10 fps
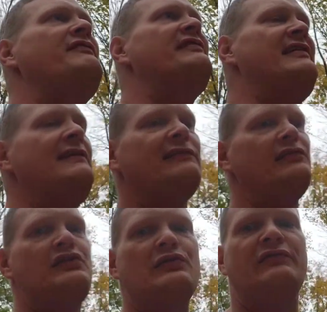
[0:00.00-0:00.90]
sensor
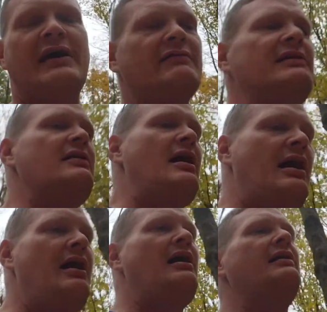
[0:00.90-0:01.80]
use out there
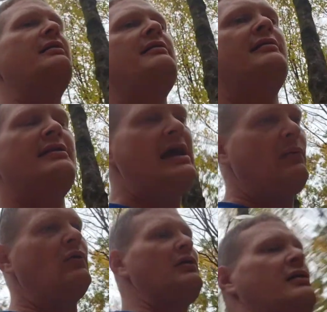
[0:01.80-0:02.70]
on the
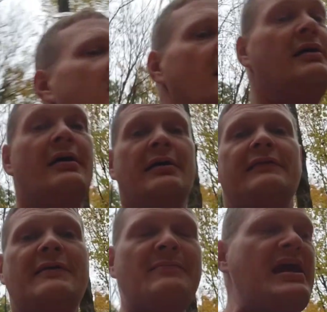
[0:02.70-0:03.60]
network
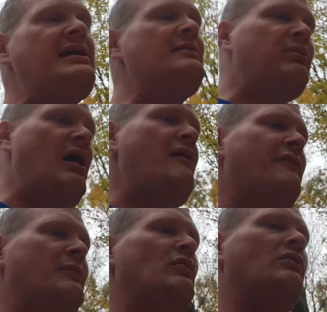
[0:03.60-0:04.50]
to make it
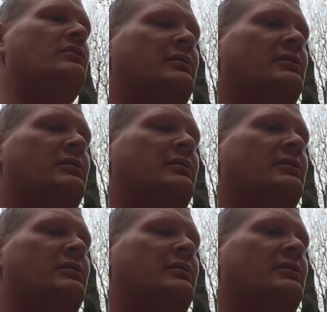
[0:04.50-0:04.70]
profitable.